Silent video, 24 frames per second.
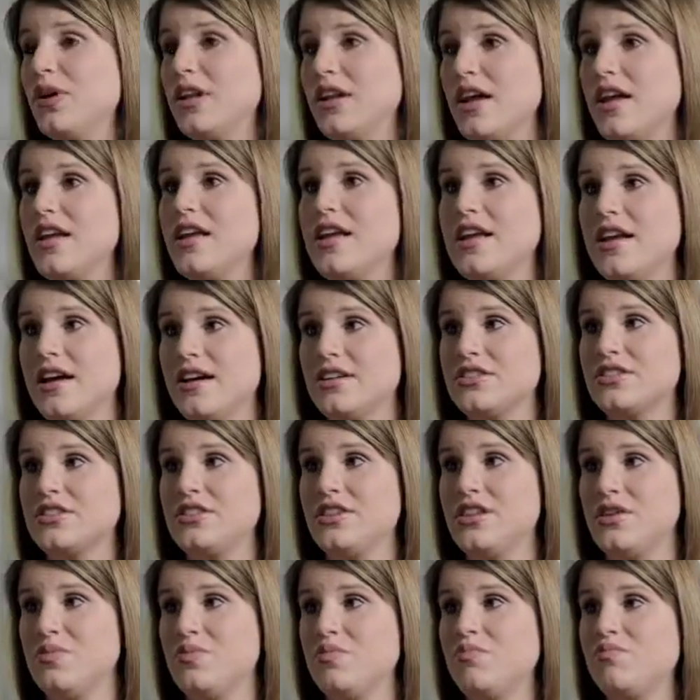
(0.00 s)
night he
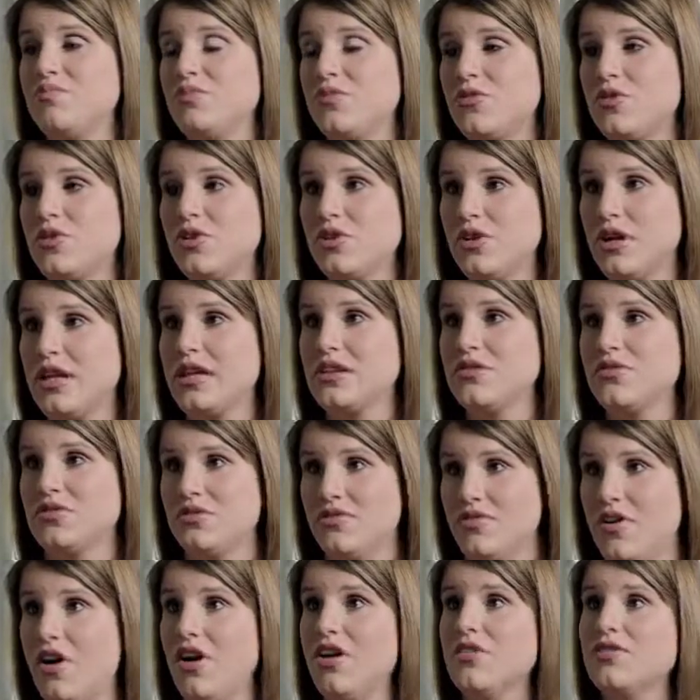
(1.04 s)
actually took his
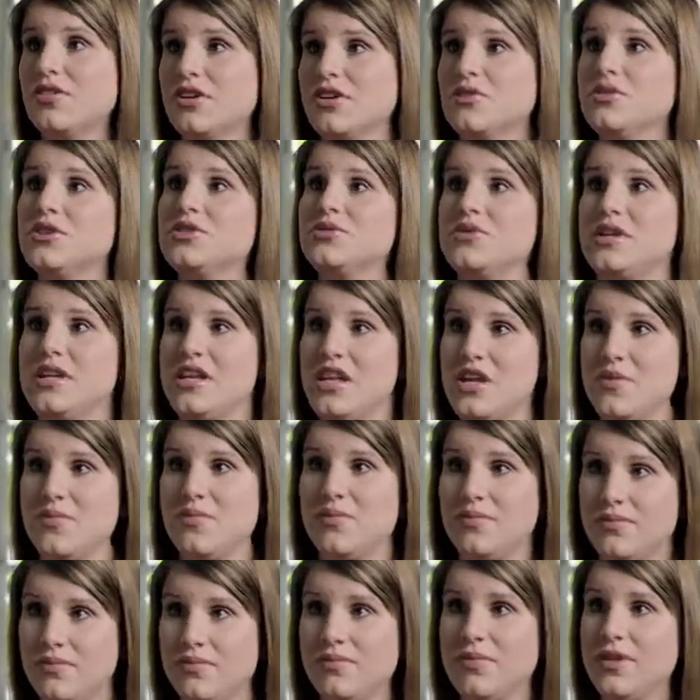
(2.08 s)
revolver, which we keep,
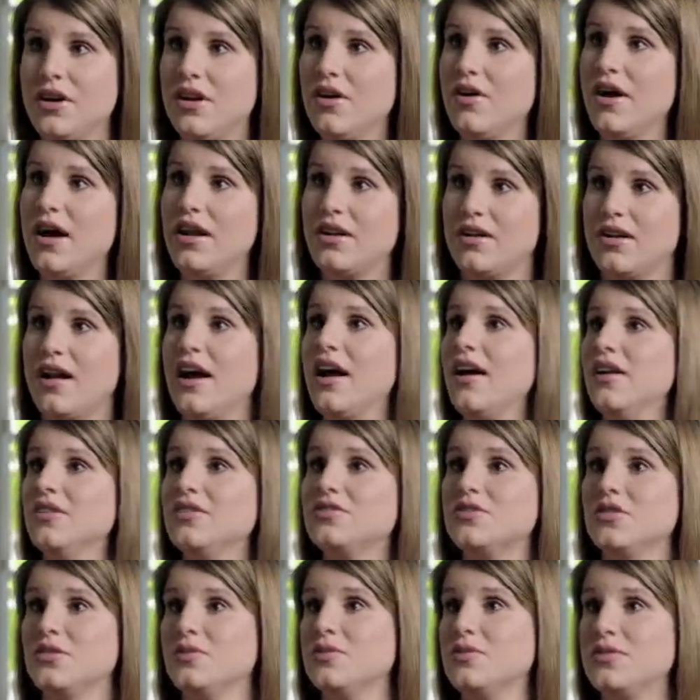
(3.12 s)
at our house
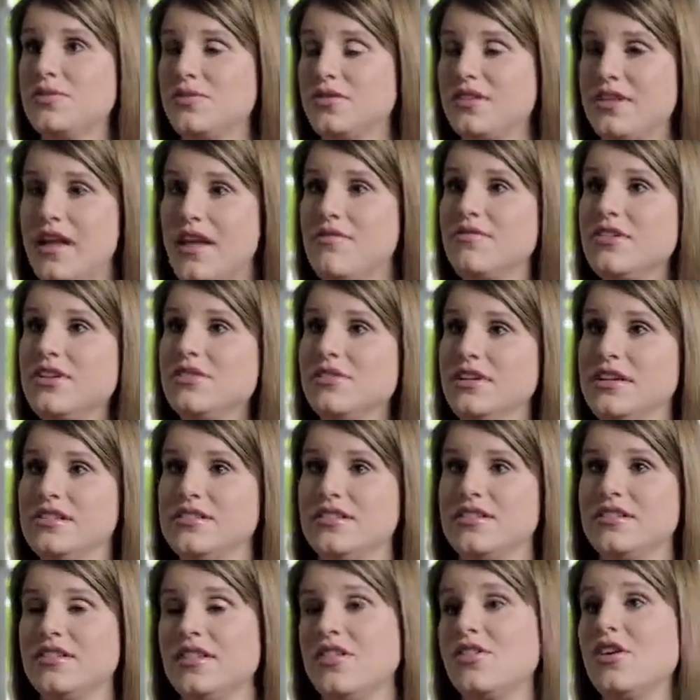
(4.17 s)
for safety
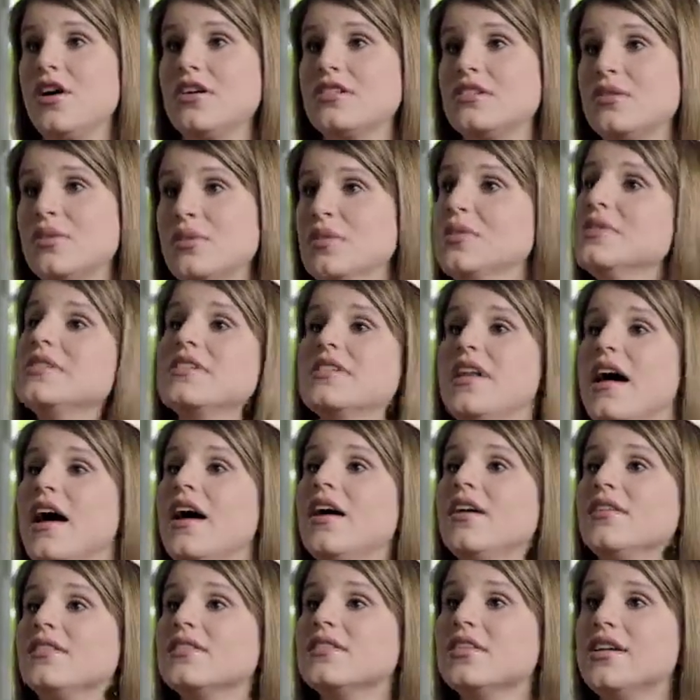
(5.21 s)
reasons, and thought someone was in the
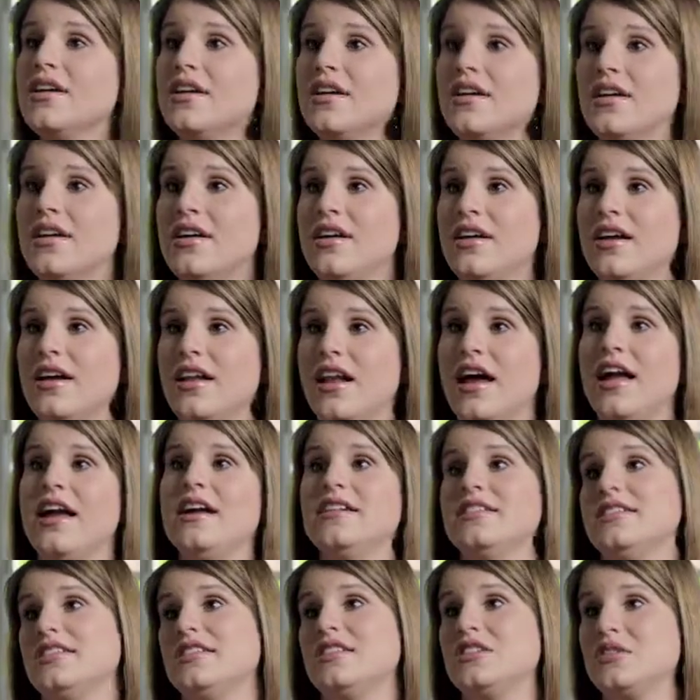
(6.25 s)
house. And I had
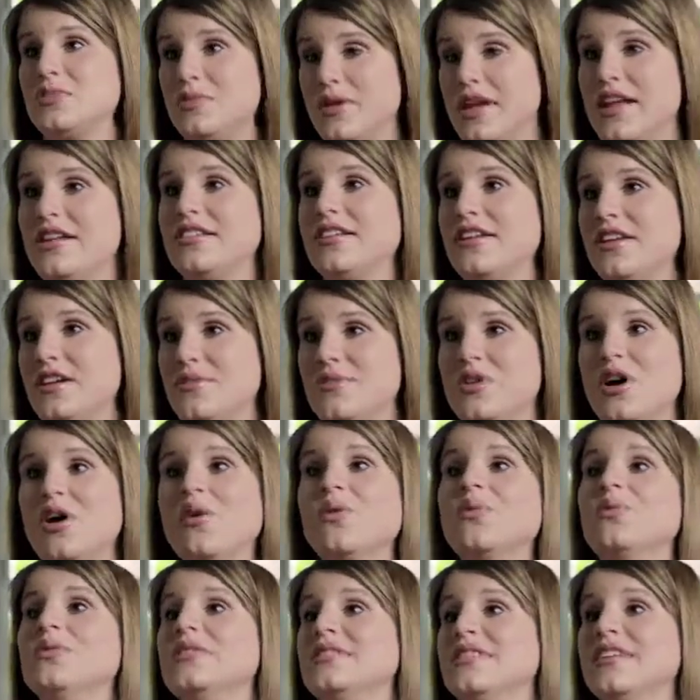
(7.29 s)
to explain to him no
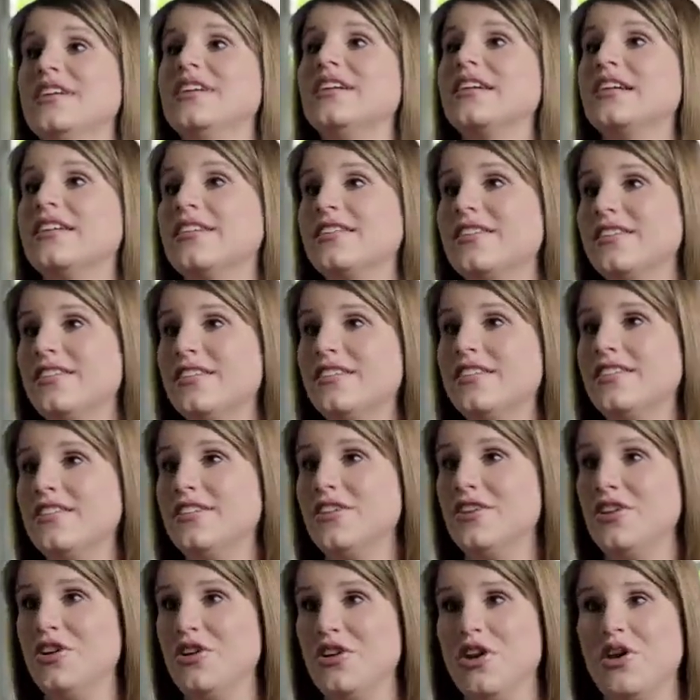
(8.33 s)
one was there.
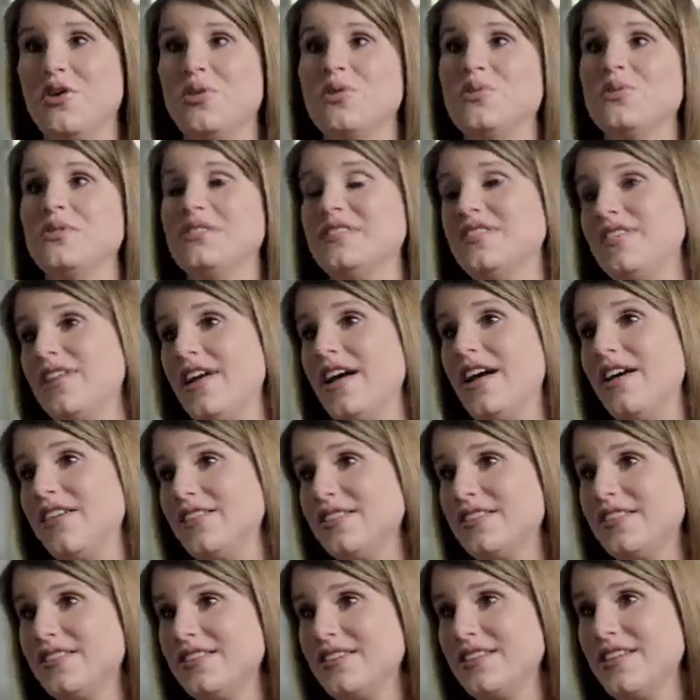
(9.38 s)
No one was in the
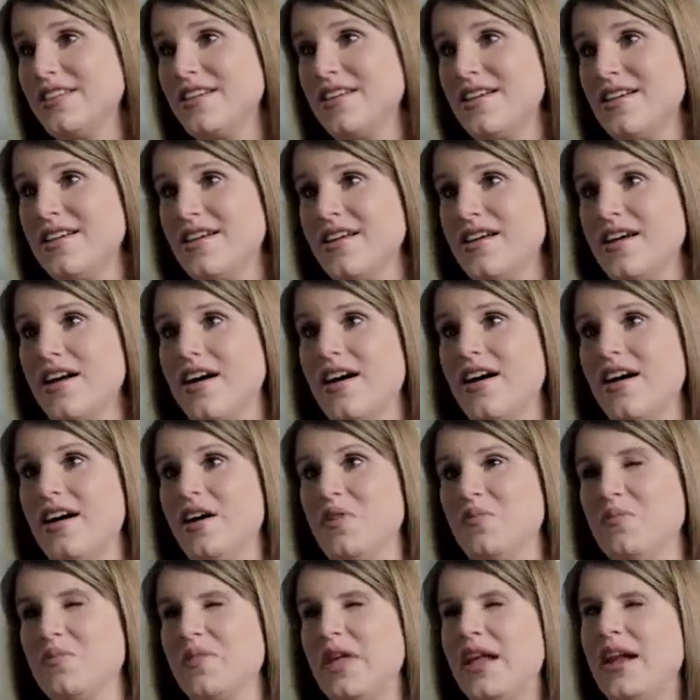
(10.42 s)
house.
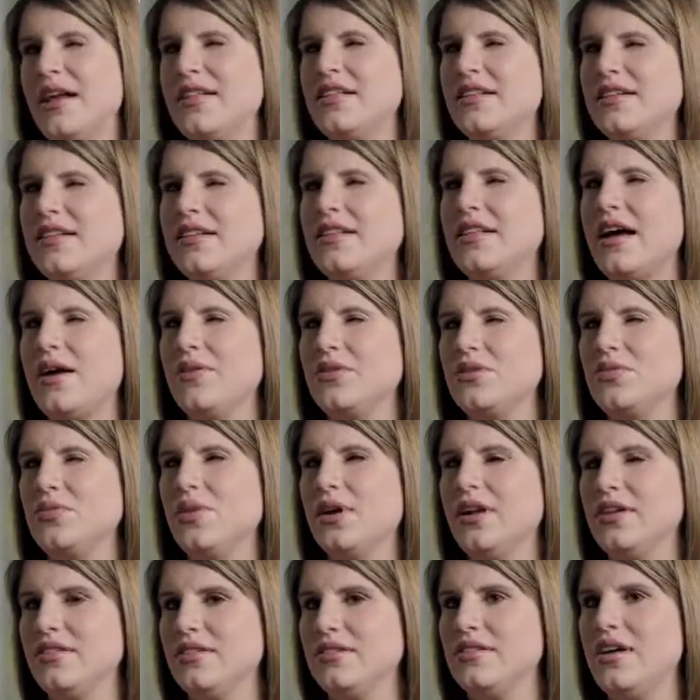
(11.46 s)
And I think that that was
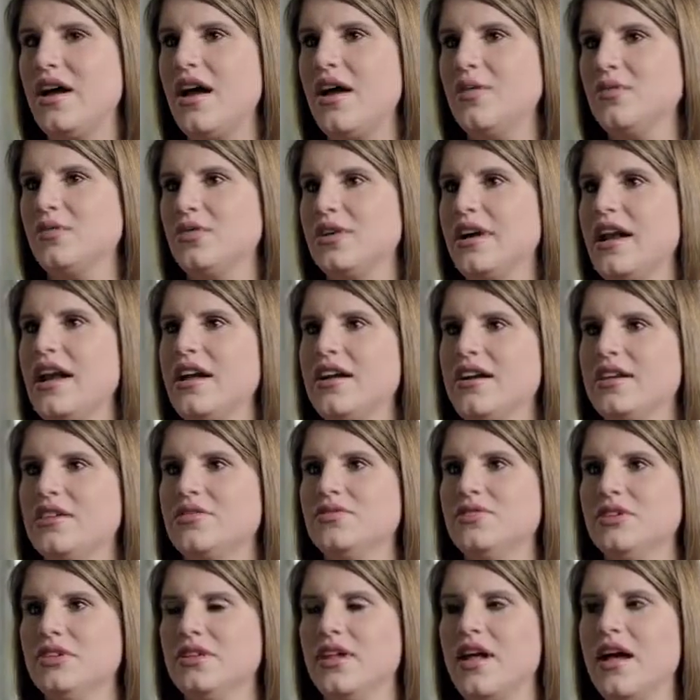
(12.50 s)
one of the times where Eric
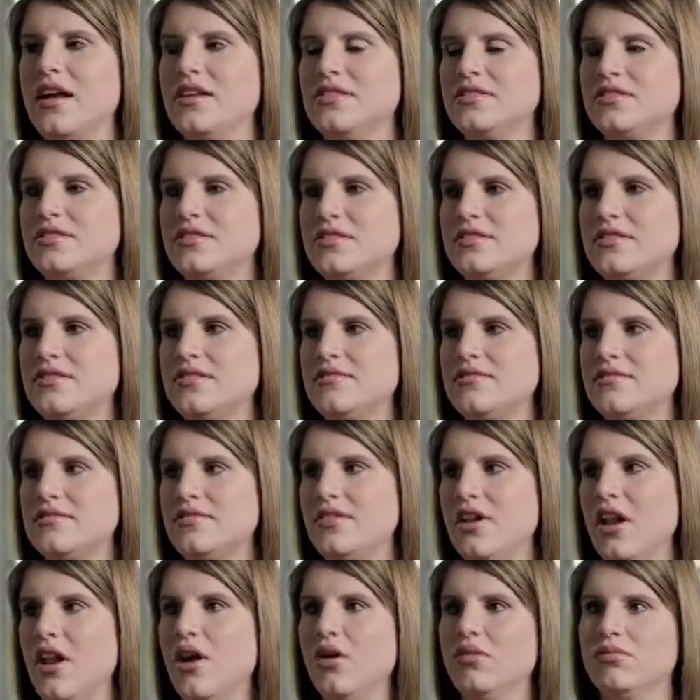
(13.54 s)
realized,
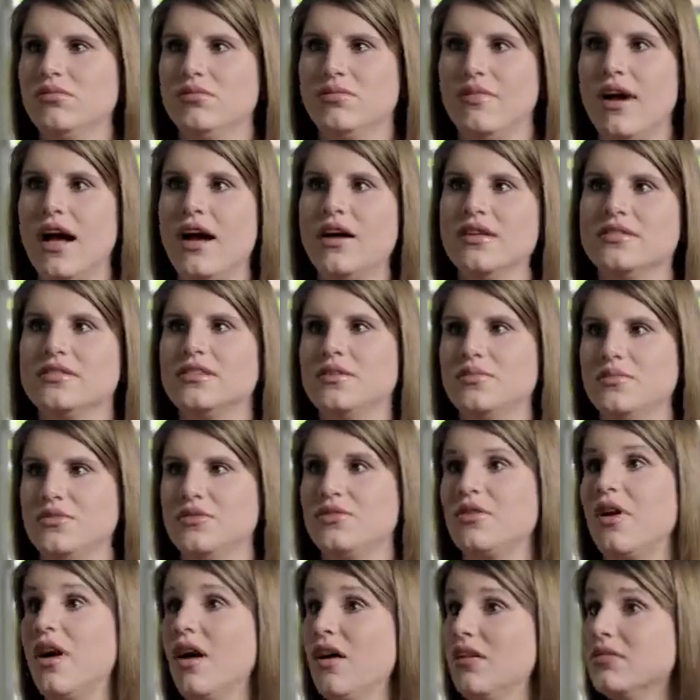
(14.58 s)
wow, something's
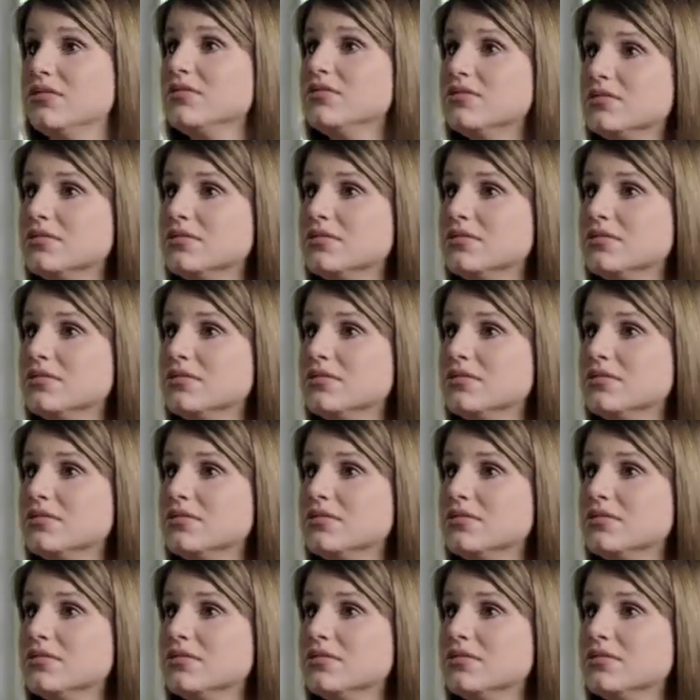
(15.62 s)
wrong.